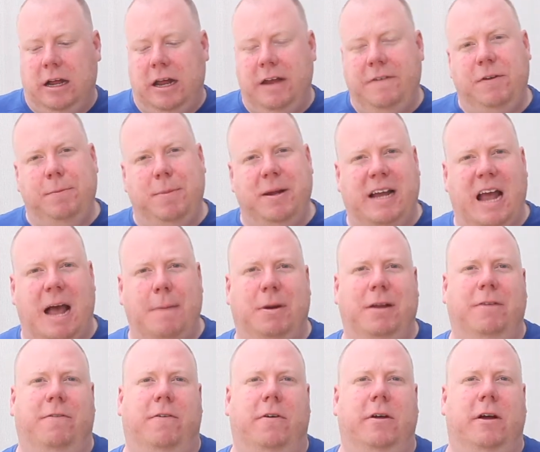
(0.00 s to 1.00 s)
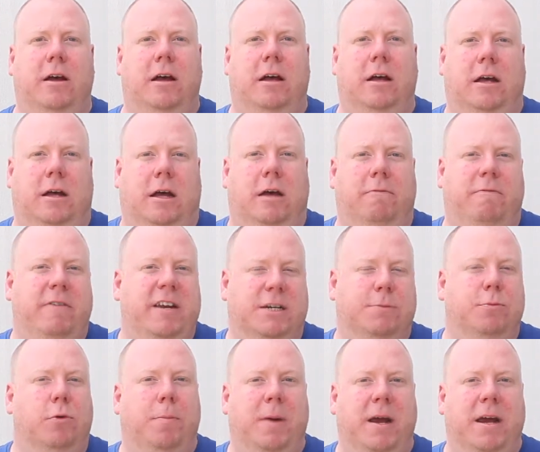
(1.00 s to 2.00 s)
if you've been gambling for a
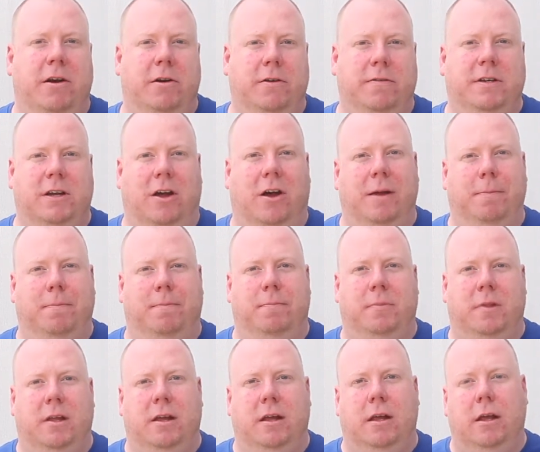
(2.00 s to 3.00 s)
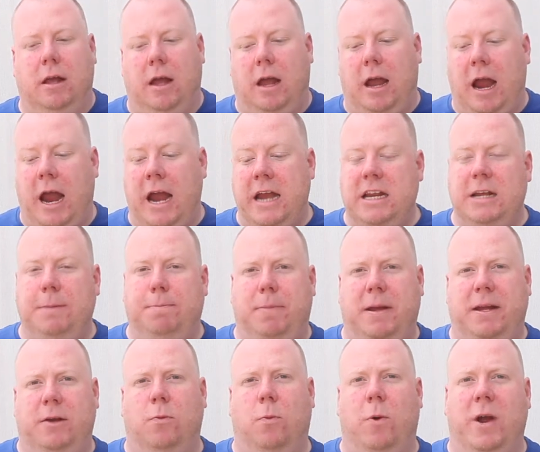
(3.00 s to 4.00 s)
reasonable period of time, any
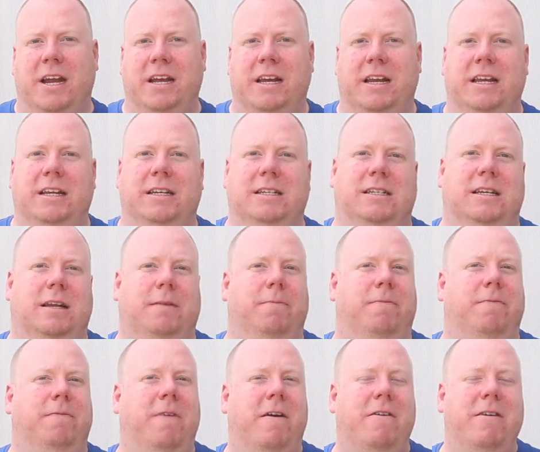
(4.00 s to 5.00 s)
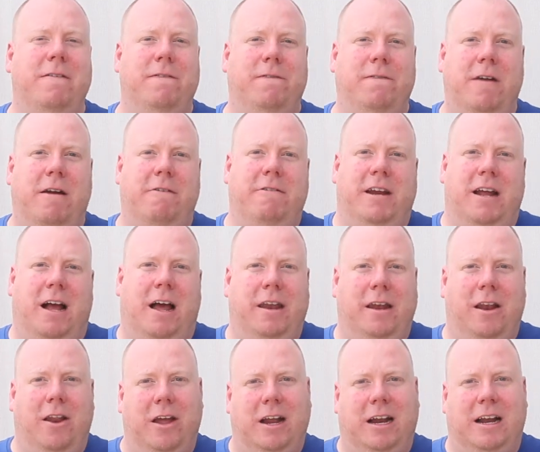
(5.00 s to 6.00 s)
big win is very, very
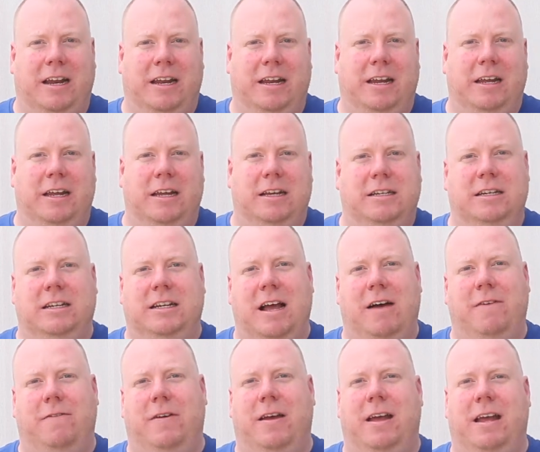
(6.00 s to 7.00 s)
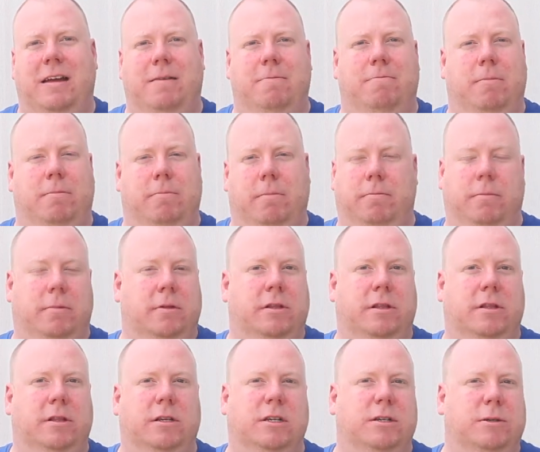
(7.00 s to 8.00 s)
unlikely to cover the